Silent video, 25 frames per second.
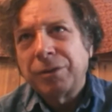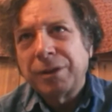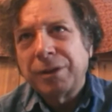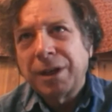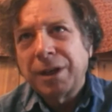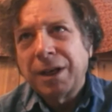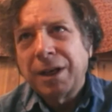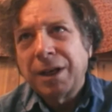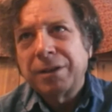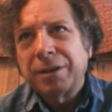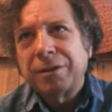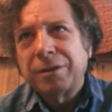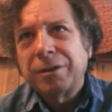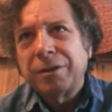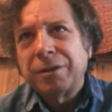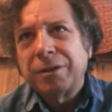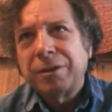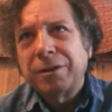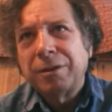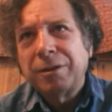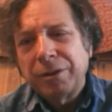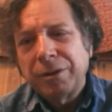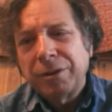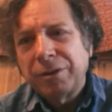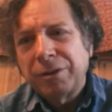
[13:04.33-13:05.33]
that, and
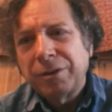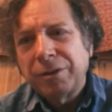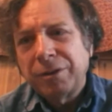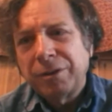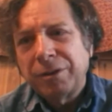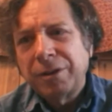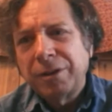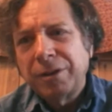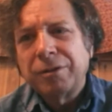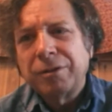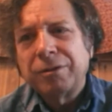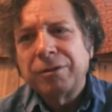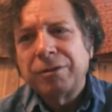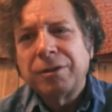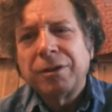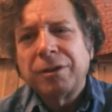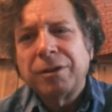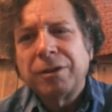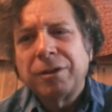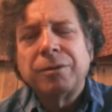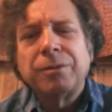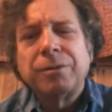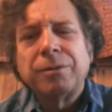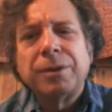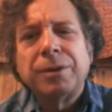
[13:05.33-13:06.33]
you might see that you
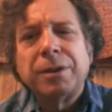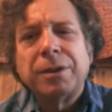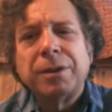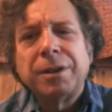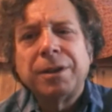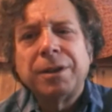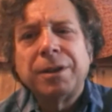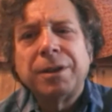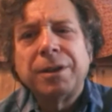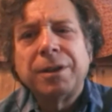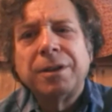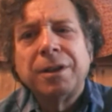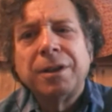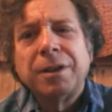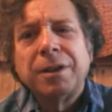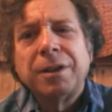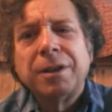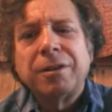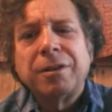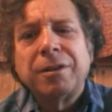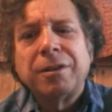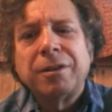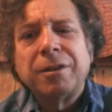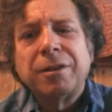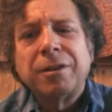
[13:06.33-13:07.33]
start to fill in
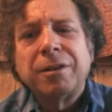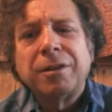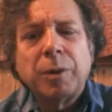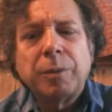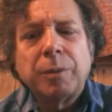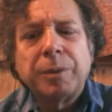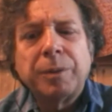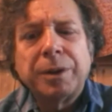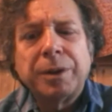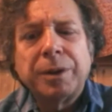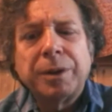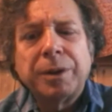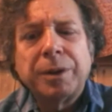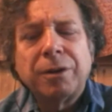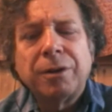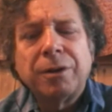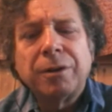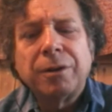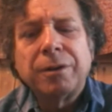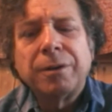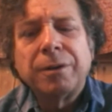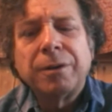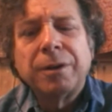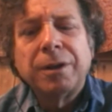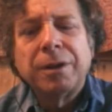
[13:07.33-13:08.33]
some of what went
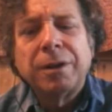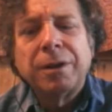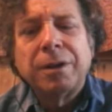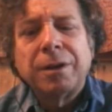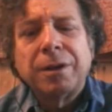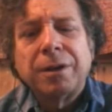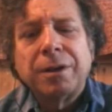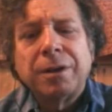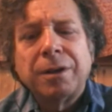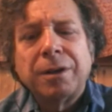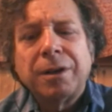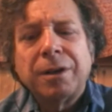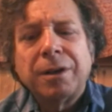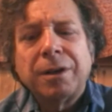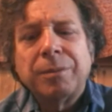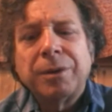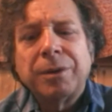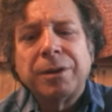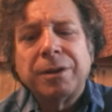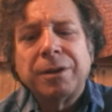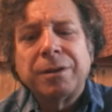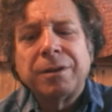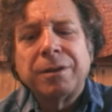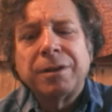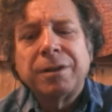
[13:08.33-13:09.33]
on.
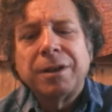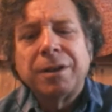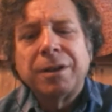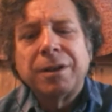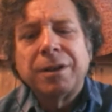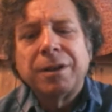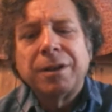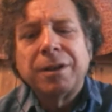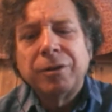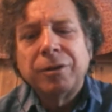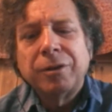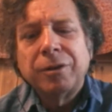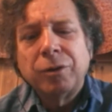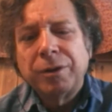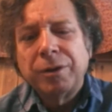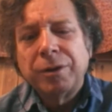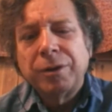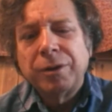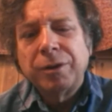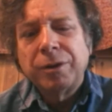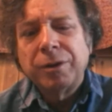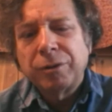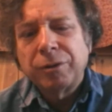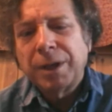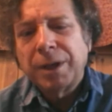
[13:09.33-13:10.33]
And in doing
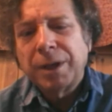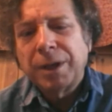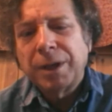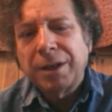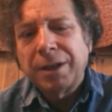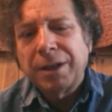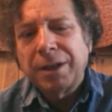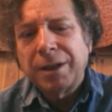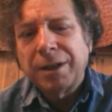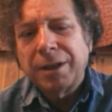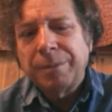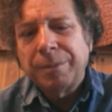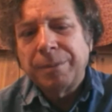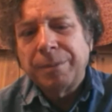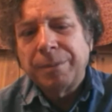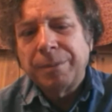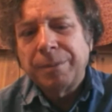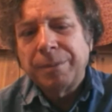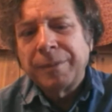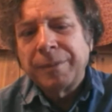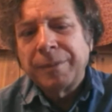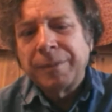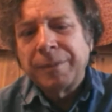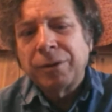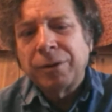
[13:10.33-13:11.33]
this way,
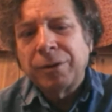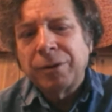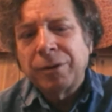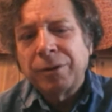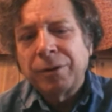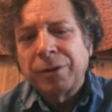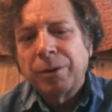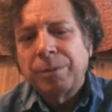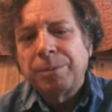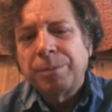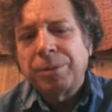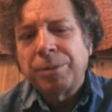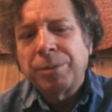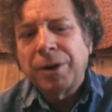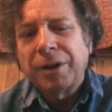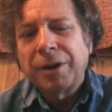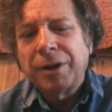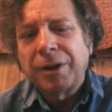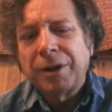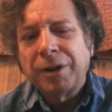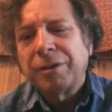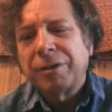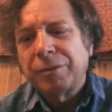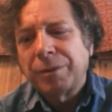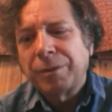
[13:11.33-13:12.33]
the whole
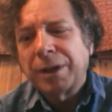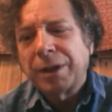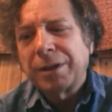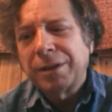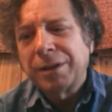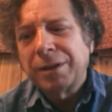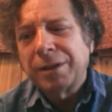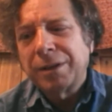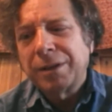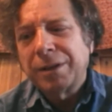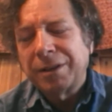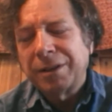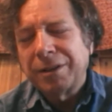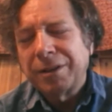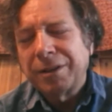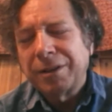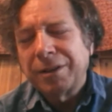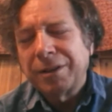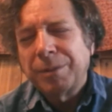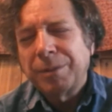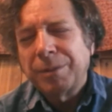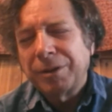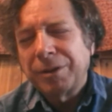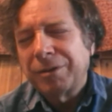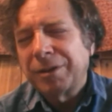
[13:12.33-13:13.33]
process of recollecting
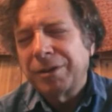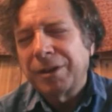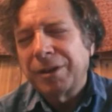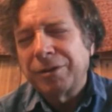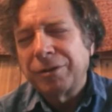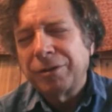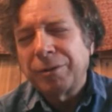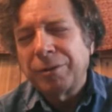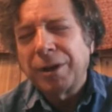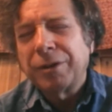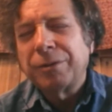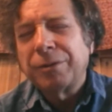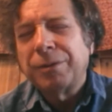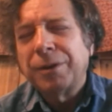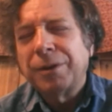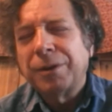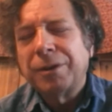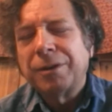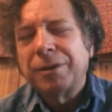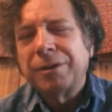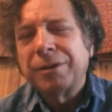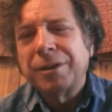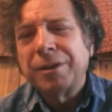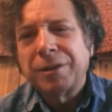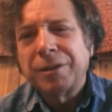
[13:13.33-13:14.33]
is much less
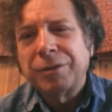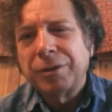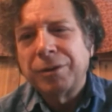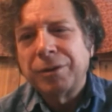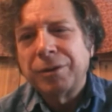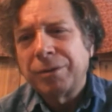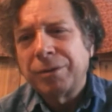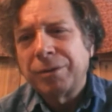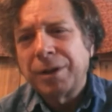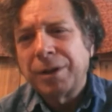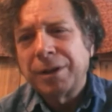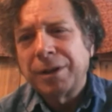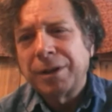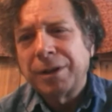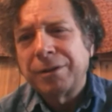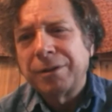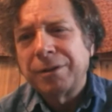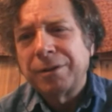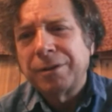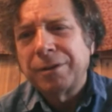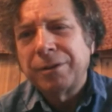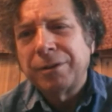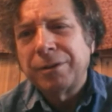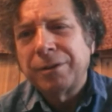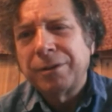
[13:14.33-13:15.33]
stressful than if you try
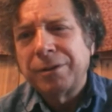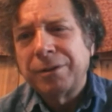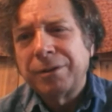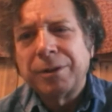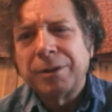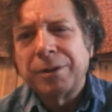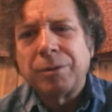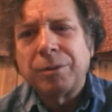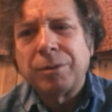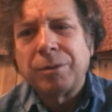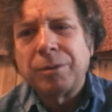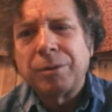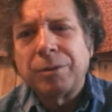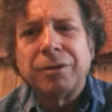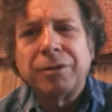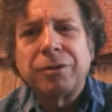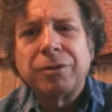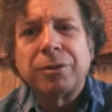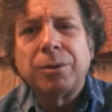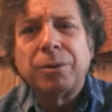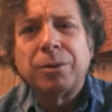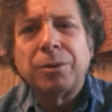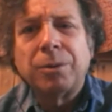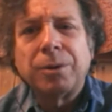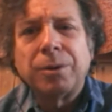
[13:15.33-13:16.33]
to do it in
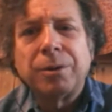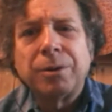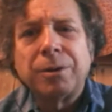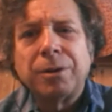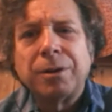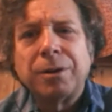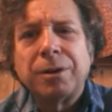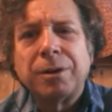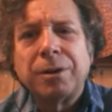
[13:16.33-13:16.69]
chronological order.